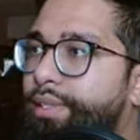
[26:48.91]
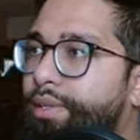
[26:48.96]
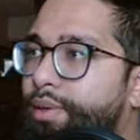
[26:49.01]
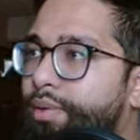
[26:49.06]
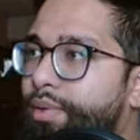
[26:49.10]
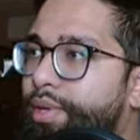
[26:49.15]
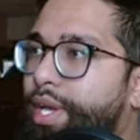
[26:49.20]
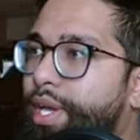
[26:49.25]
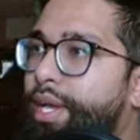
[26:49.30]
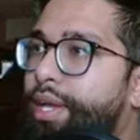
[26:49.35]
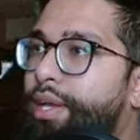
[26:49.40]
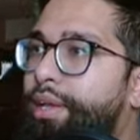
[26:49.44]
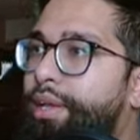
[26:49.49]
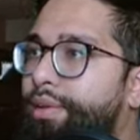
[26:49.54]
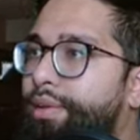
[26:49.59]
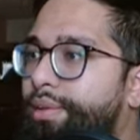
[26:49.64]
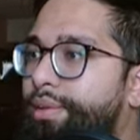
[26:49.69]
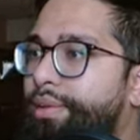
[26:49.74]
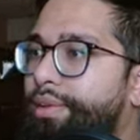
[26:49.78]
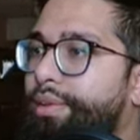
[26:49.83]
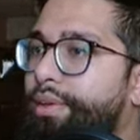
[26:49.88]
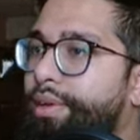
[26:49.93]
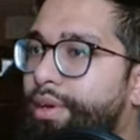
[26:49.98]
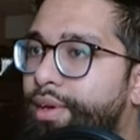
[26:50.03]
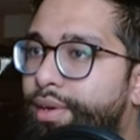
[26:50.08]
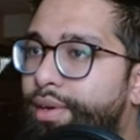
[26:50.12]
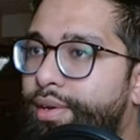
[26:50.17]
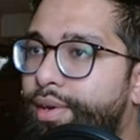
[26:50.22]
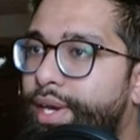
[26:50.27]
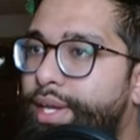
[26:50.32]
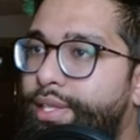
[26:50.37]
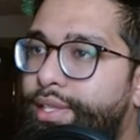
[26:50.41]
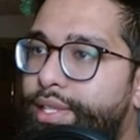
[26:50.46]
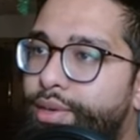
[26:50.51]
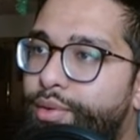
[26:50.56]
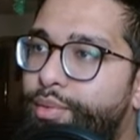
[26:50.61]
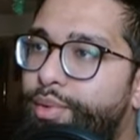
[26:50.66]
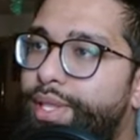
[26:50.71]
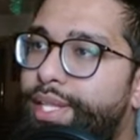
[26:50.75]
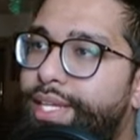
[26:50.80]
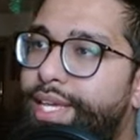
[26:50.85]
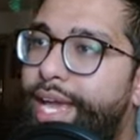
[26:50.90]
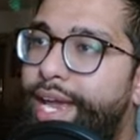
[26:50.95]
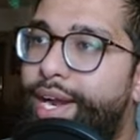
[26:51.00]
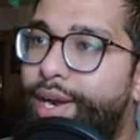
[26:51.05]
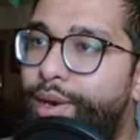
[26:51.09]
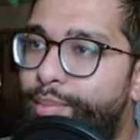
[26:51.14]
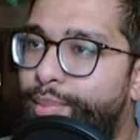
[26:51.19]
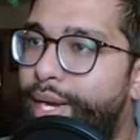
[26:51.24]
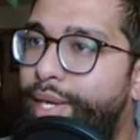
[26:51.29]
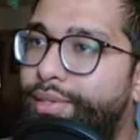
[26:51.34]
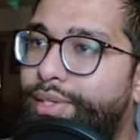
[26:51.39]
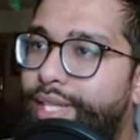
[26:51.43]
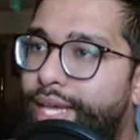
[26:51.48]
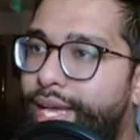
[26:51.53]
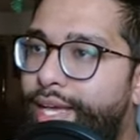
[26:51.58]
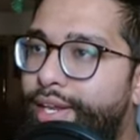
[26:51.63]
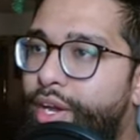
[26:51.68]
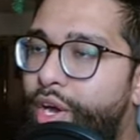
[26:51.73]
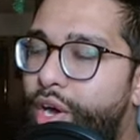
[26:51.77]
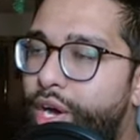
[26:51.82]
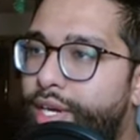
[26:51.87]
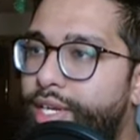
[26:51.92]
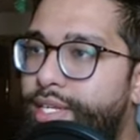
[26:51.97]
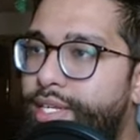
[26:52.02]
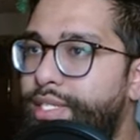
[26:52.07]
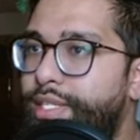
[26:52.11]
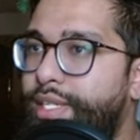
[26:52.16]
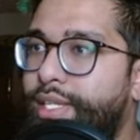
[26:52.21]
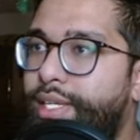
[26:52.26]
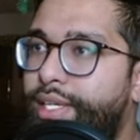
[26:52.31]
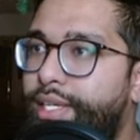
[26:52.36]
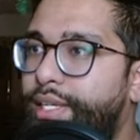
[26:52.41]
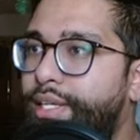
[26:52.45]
Okay. All right. They don't really care about that, honestly.